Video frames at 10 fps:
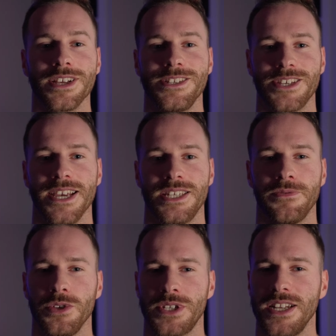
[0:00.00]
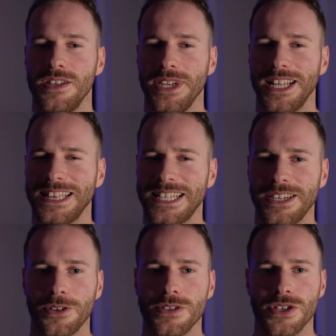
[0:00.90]
concise if you tend to be a
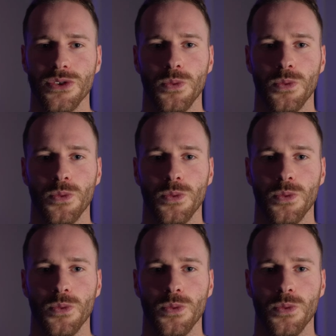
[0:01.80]
little too